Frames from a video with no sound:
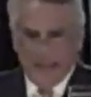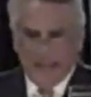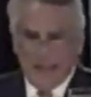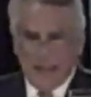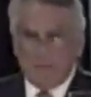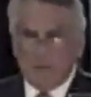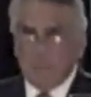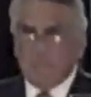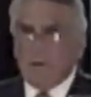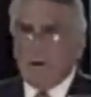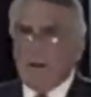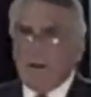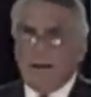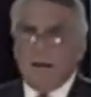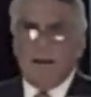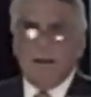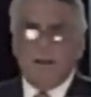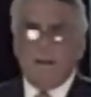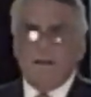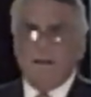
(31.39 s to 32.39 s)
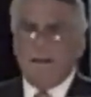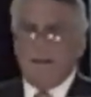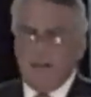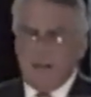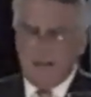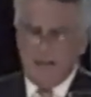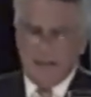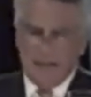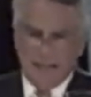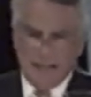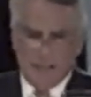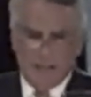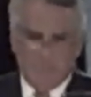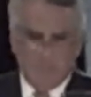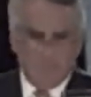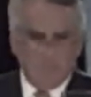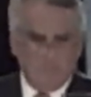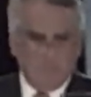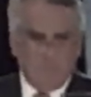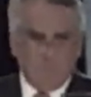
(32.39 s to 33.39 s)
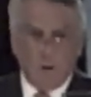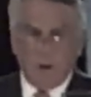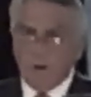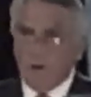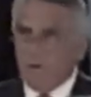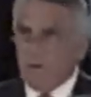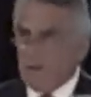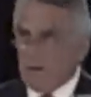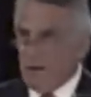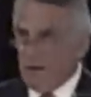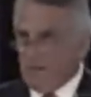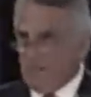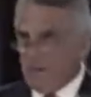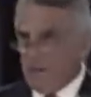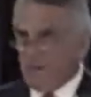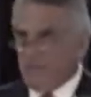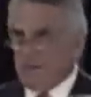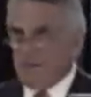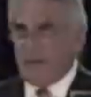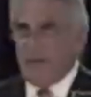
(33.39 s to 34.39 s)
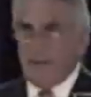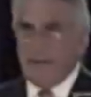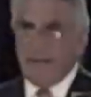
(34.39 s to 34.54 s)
Everybody here, we all know that